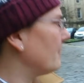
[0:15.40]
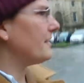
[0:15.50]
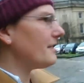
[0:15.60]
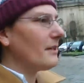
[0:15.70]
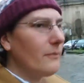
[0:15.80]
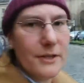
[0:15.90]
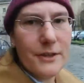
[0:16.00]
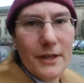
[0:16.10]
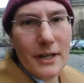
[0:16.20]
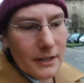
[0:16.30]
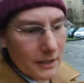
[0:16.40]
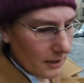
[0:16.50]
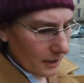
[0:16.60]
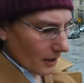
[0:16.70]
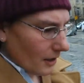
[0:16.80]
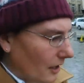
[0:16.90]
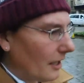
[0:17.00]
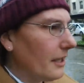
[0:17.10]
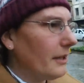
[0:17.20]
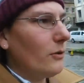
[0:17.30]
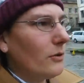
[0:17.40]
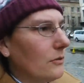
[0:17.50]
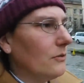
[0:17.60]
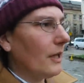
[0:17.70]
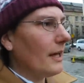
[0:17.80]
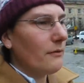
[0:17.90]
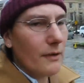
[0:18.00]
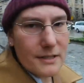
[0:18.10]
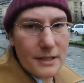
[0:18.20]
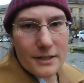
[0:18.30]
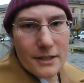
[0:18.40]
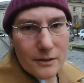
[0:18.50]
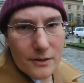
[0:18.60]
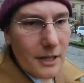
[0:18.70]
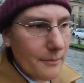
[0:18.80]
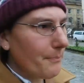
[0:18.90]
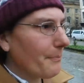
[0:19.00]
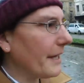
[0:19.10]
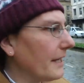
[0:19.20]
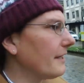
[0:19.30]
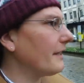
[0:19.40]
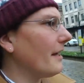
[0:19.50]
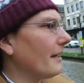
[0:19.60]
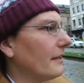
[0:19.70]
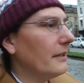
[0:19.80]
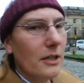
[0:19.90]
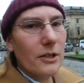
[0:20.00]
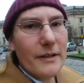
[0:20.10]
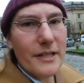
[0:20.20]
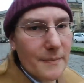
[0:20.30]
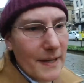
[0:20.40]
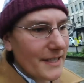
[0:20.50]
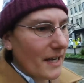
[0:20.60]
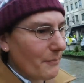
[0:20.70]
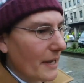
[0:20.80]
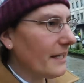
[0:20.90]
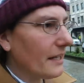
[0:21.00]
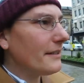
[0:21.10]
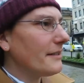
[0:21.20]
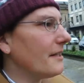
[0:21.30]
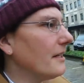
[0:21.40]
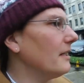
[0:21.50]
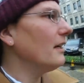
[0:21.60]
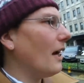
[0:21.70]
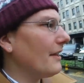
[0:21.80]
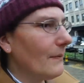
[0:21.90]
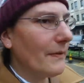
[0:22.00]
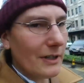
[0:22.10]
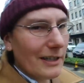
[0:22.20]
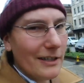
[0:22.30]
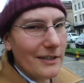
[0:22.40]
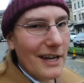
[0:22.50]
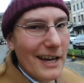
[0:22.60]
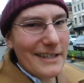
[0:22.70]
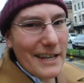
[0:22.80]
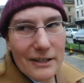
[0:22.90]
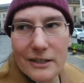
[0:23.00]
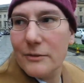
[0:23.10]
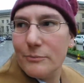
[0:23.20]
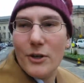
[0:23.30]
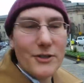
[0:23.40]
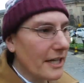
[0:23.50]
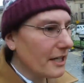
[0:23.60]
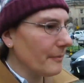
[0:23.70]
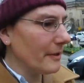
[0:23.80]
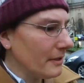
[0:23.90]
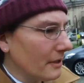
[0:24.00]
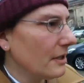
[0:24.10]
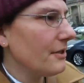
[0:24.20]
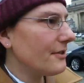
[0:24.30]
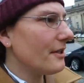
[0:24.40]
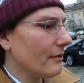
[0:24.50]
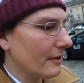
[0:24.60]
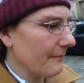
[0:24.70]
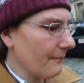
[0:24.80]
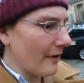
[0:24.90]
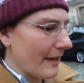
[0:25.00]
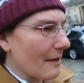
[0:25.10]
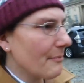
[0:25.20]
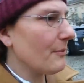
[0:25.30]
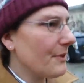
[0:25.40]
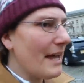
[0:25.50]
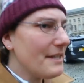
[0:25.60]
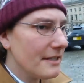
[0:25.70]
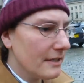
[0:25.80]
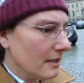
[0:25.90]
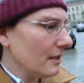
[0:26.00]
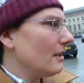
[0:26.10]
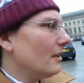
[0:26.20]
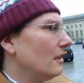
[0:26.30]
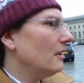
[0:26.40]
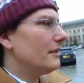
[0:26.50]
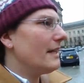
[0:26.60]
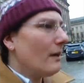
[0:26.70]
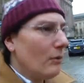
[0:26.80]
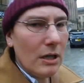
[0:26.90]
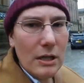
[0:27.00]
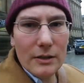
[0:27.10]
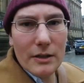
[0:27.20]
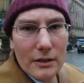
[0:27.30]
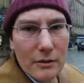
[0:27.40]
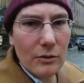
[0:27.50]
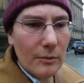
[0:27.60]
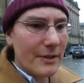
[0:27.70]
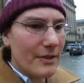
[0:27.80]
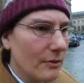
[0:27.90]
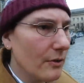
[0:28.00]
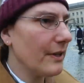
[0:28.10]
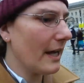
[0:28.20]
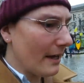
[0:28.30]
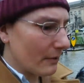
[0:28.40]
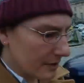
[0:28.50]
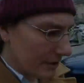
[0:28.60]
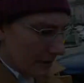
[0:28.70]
meeting with a local resident who's a big green space campaigner, and I think we've got a good idea and a good project coming, so I'm very happy with that. Now, I've got to go home and sort all that out.